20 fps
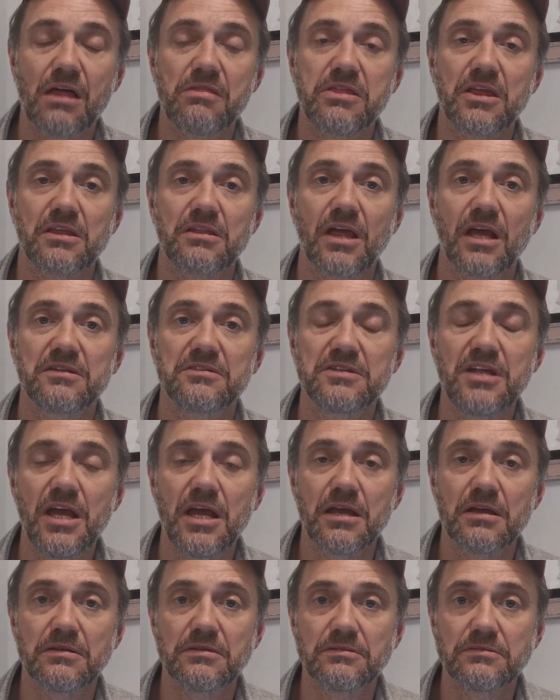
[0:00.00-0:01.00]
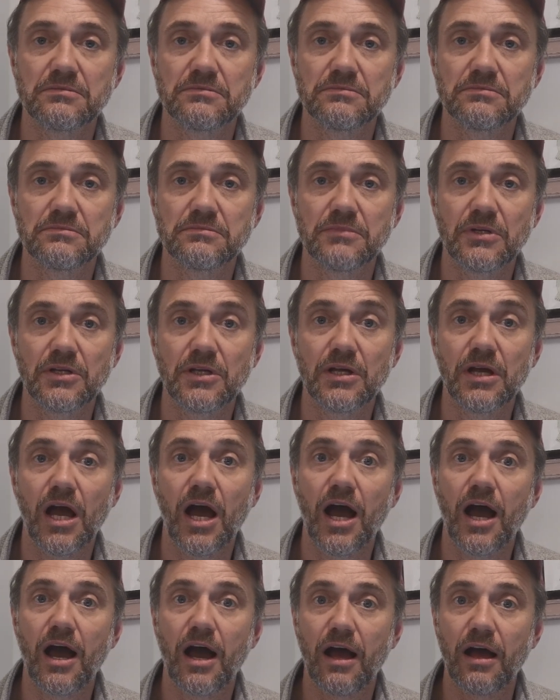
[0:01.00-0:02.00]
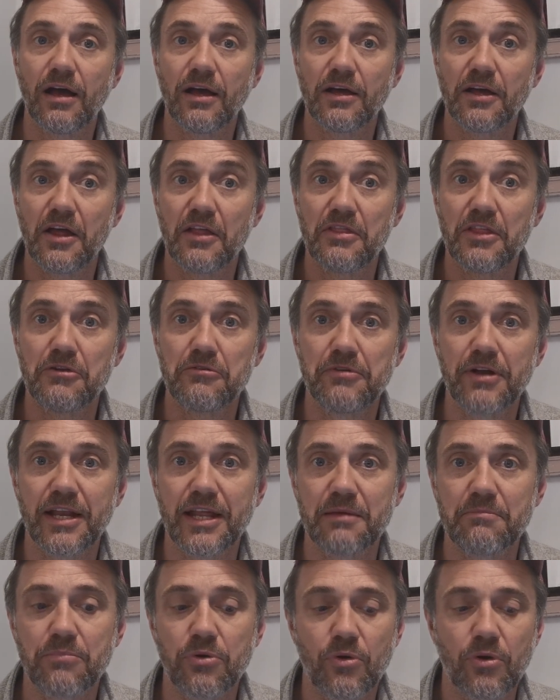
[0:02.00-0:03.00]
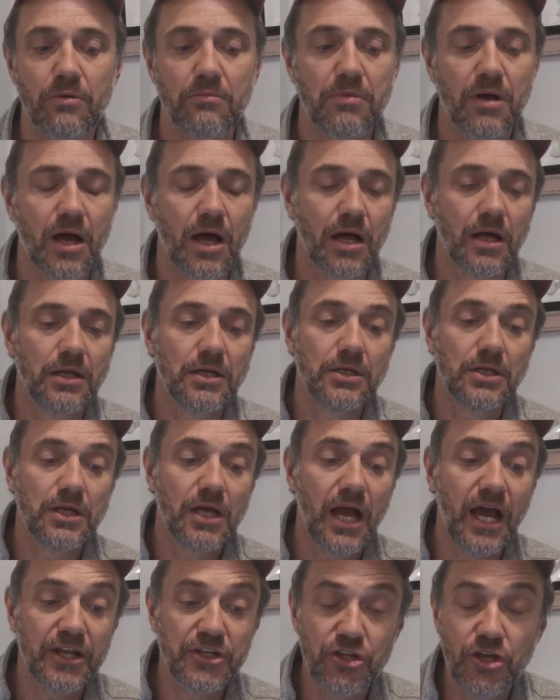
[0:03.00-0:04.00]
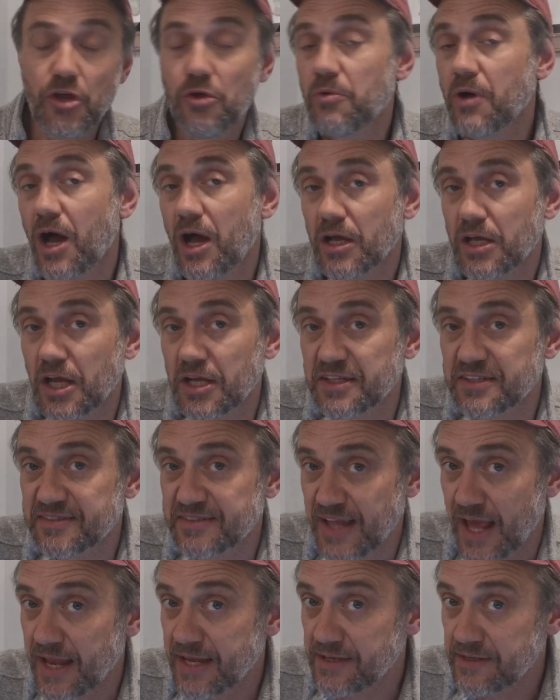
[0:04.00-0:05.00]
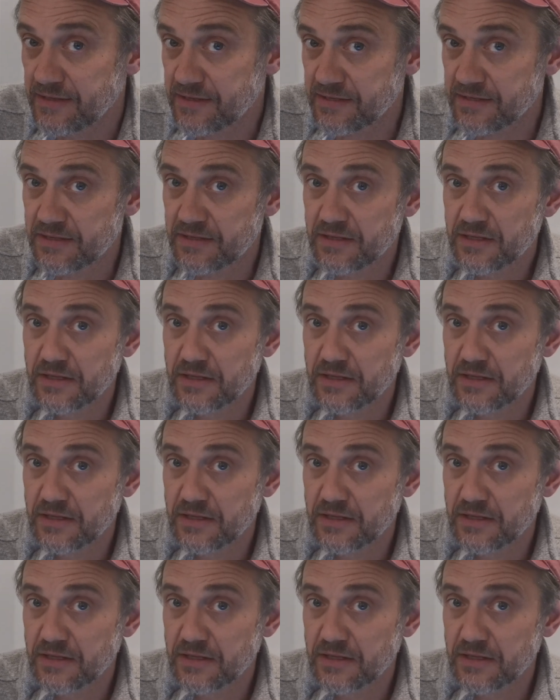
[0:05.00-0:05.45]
I think that's it. Ah, the really important part and you are going to send,